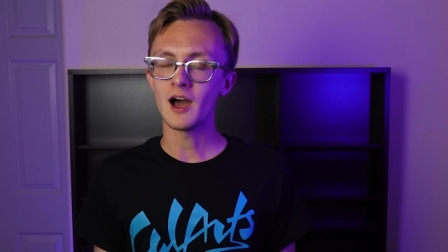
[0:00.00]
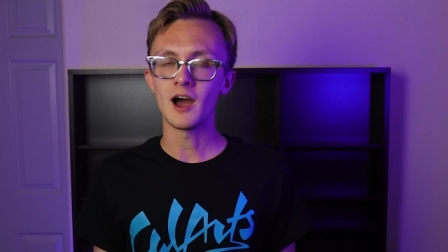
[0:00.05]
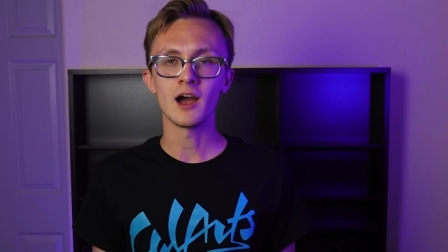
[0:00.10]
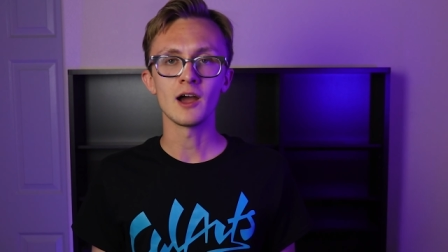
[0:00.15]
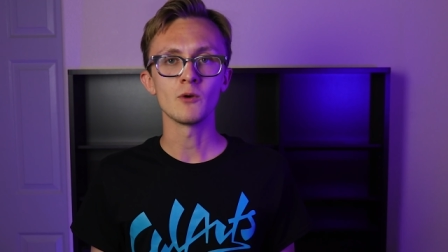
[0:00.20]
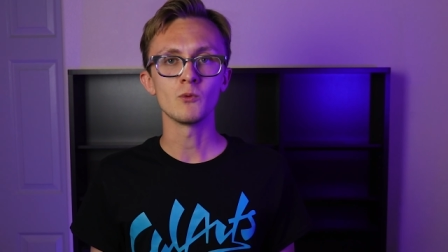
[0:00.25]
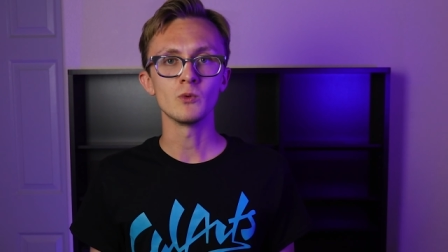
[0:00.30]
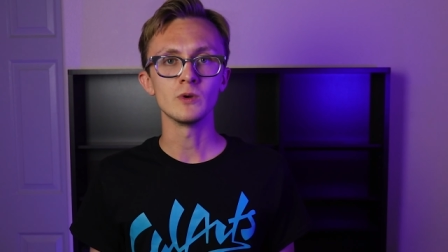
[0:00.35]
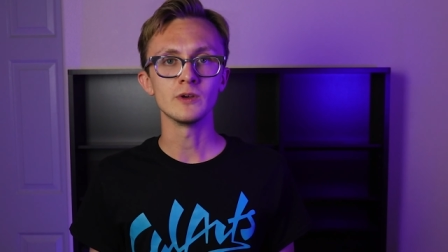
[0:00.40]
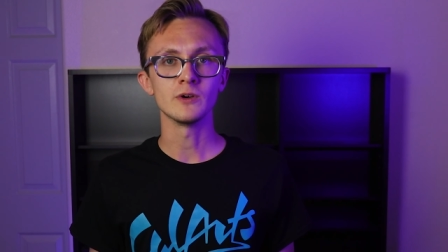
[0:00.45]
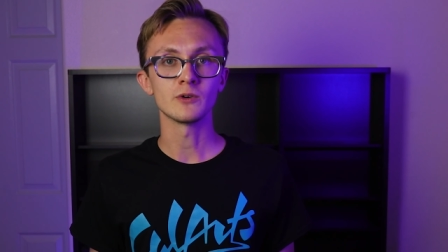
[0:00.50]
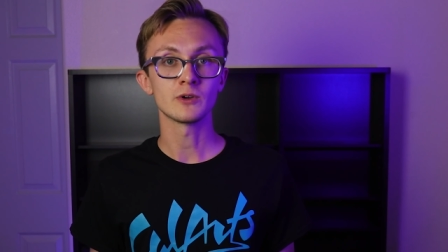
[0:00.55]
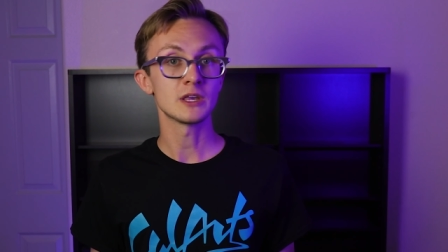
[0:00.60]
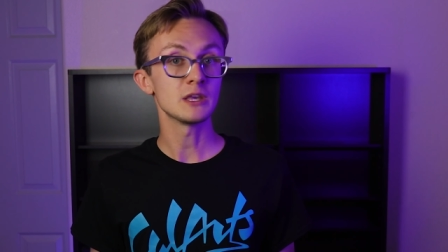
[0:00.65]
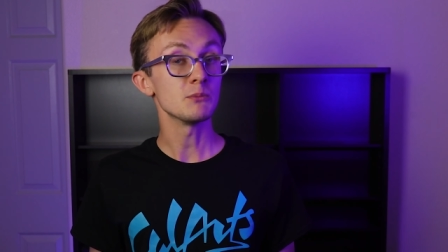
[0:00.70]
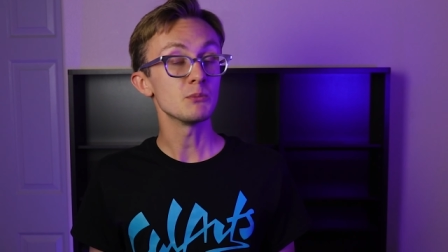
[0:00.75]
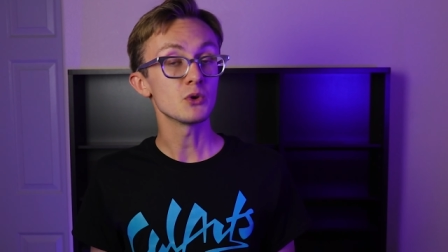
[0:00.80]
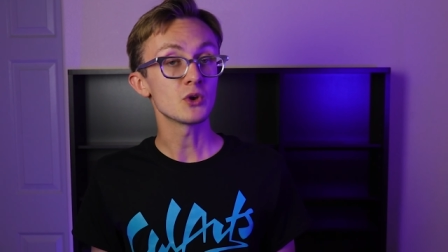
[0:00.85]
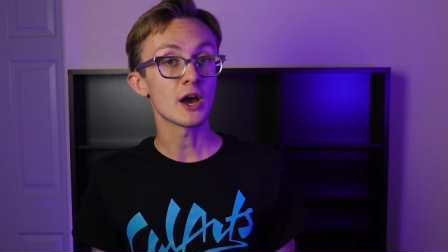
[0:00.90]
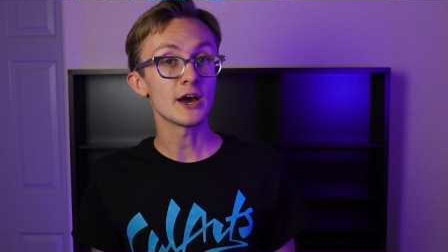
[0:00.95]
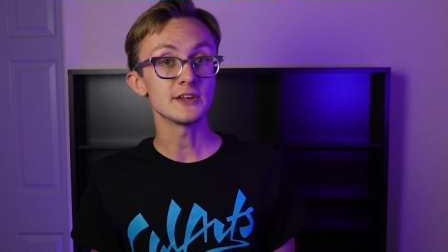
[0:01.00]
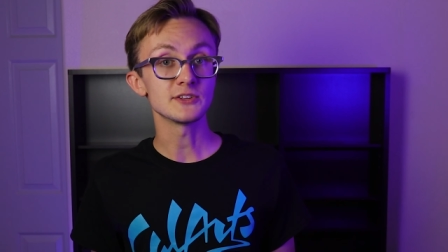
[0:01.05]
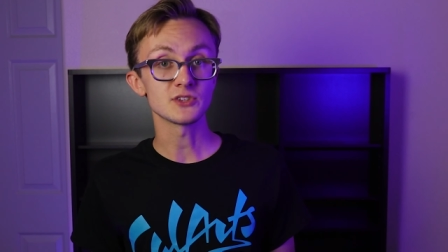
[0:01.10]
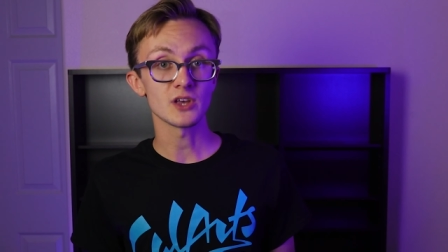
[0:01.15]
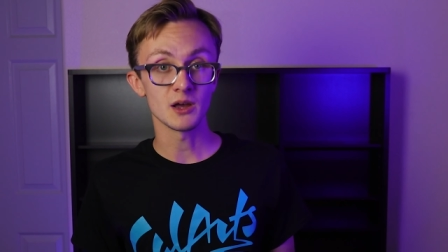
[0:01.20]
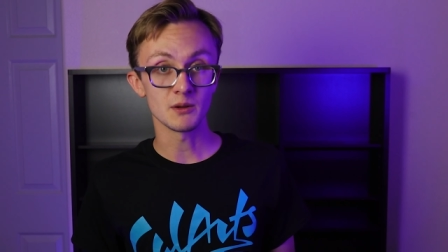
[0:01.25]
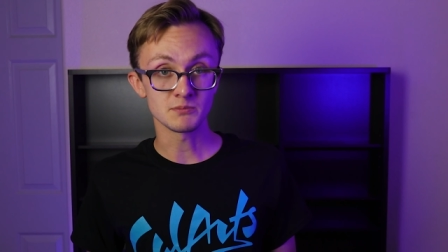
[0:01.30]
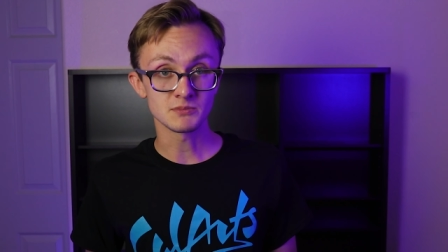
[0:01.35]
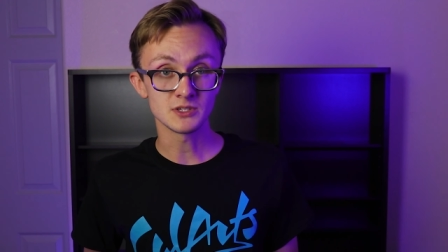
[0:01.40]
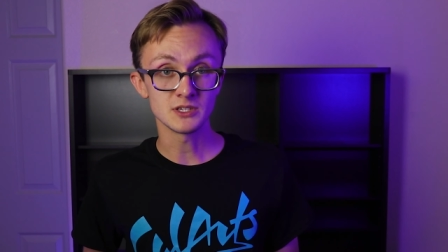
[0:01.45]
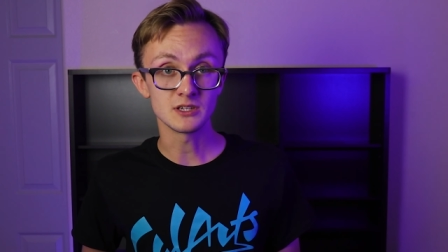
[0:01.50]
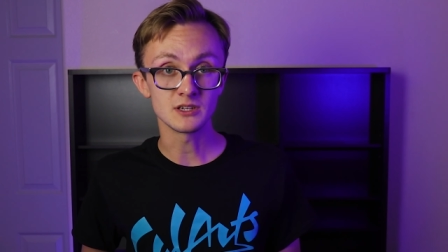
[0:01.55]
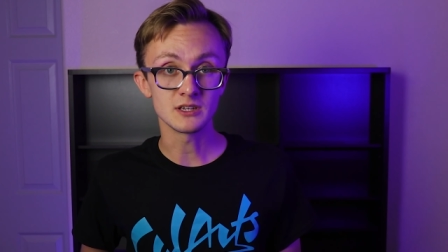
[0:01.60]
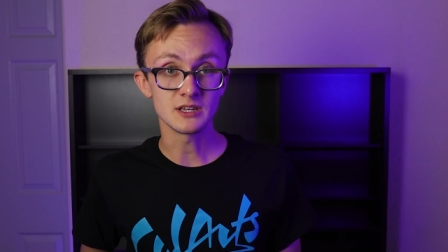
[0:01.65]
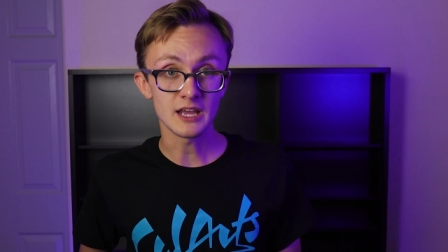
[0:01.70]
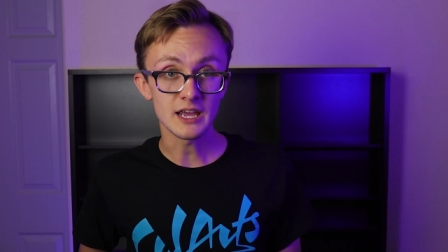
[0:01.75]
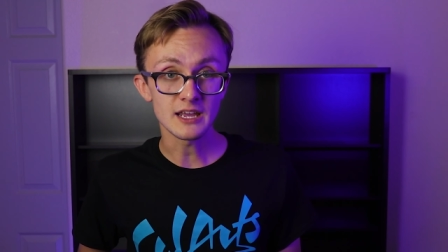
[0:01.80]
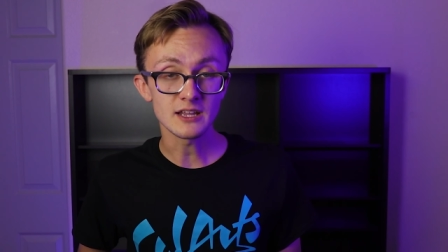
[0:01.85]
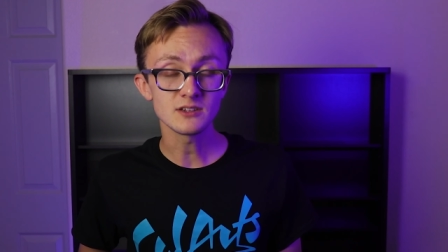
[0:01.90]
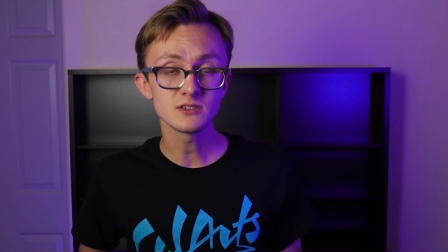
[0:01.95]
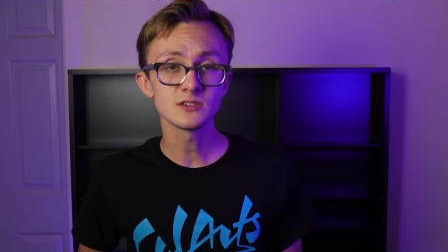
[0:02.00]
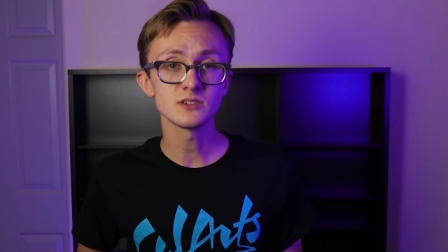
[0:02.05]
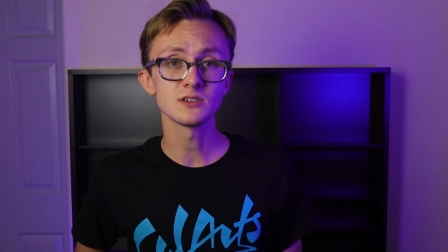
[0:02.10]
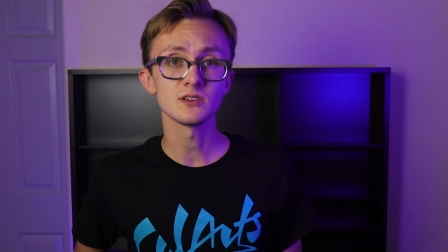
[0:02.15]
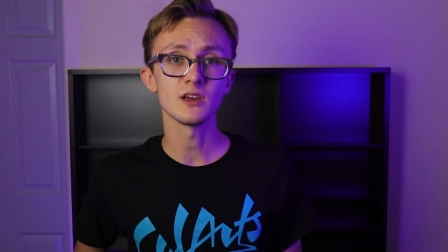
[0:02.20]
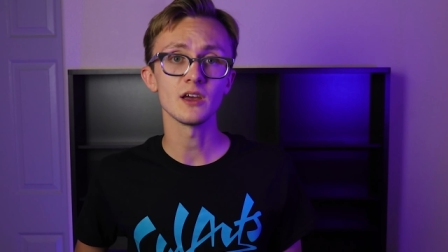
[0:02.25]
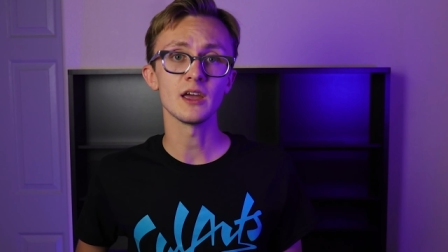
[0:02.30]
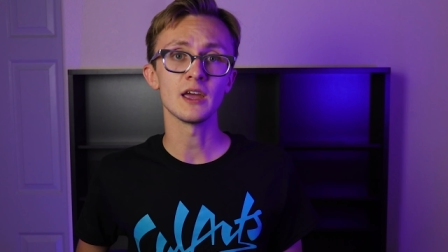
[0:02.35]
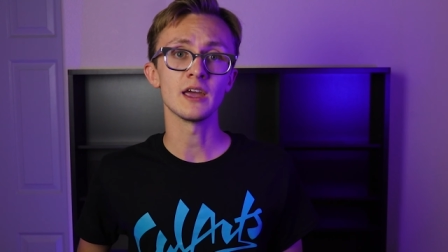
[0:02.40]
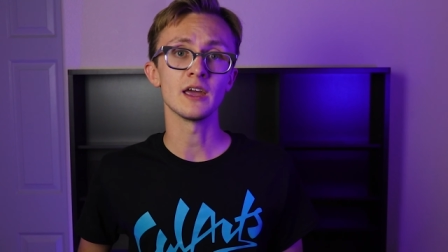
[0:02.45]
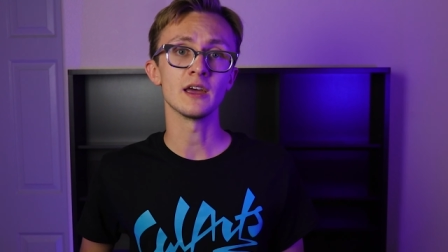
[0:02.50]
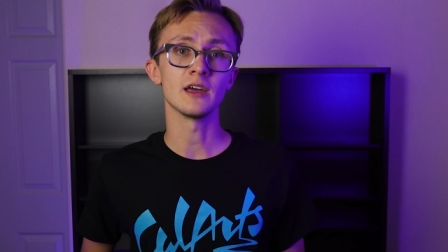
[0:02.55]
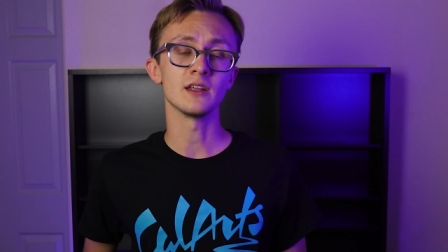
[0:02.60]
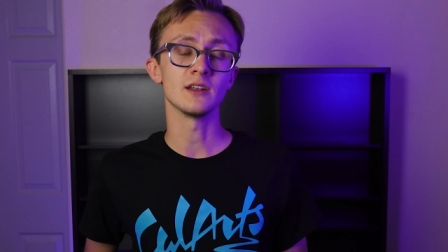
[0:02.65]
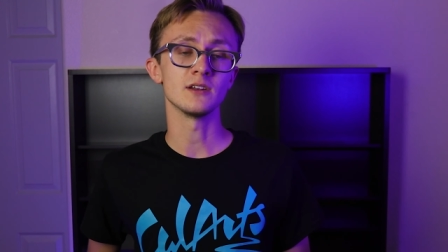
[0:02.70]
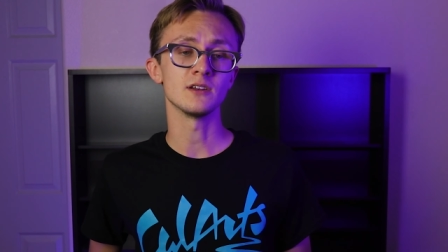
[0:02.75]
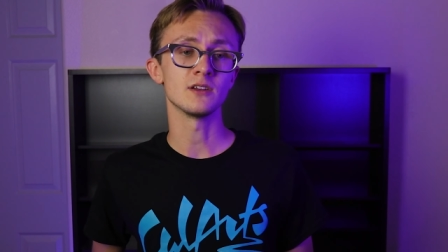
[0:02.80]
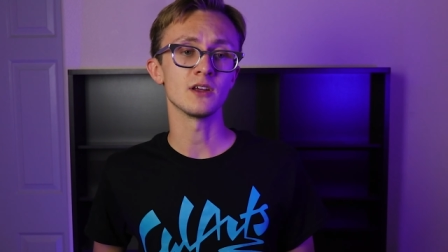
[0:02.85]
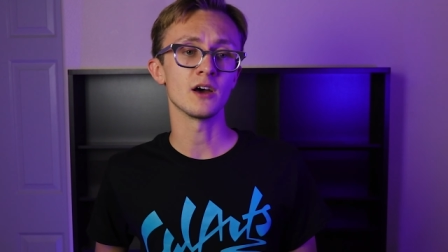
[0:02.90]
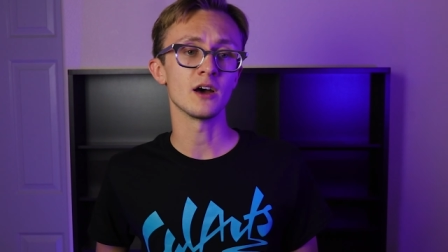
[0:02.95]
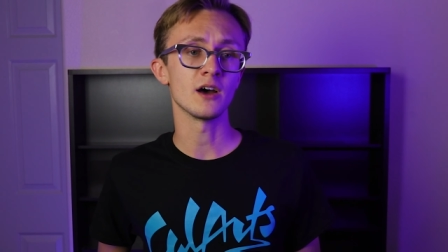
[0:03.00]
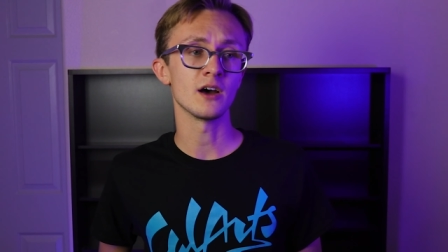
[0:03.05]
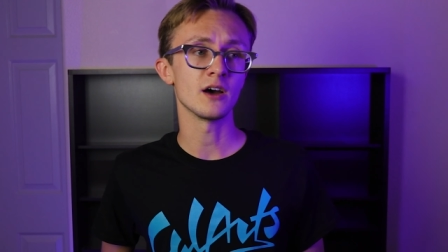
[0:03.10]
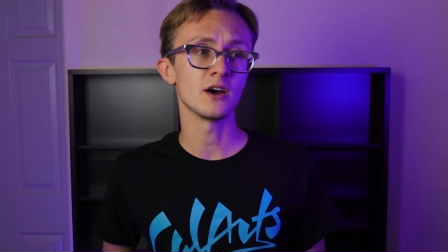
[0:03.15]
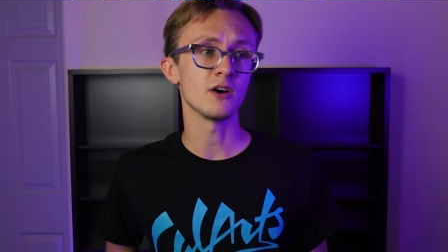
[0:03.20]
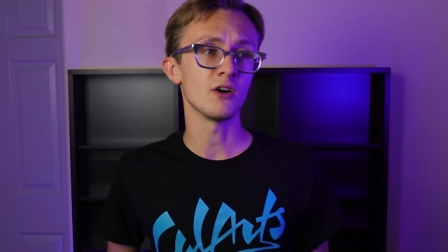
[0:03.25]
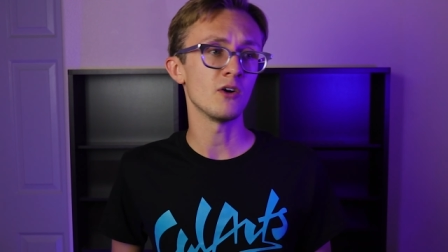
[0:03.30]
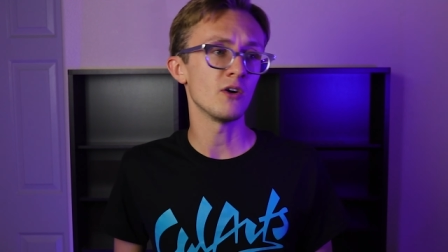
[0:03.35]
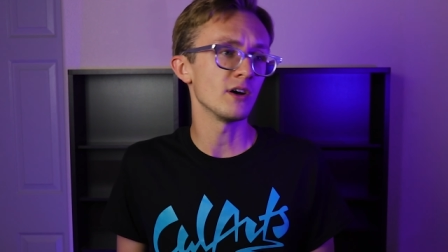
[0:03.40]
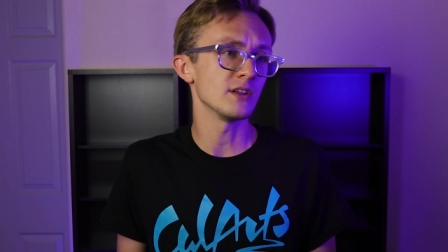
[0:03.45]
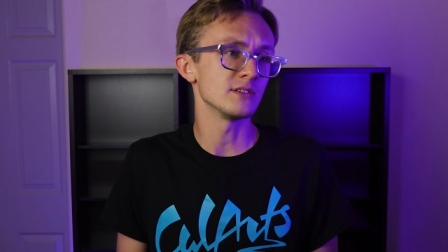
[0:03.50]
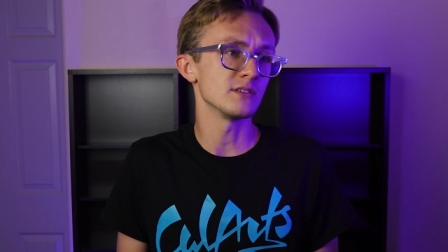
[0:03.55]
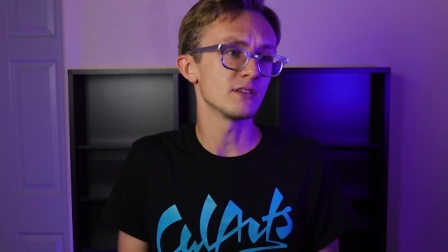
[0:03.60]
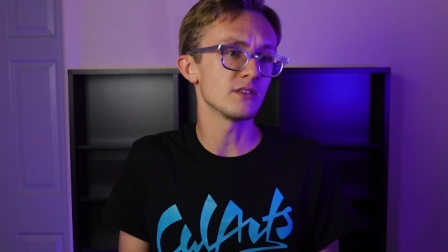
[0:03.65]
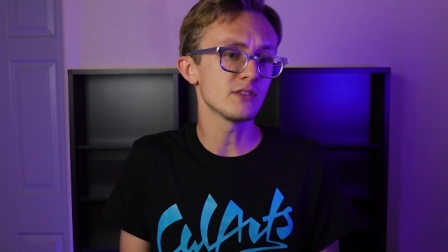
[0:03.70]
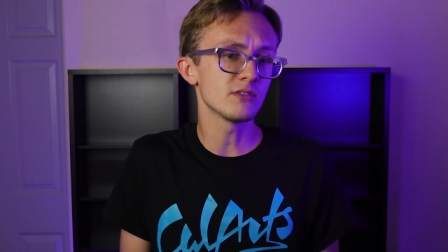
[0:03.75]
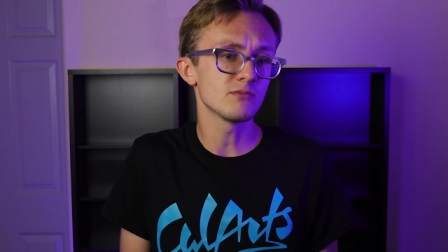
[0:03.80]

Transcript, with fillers: I will keep you guys up to date and uh, on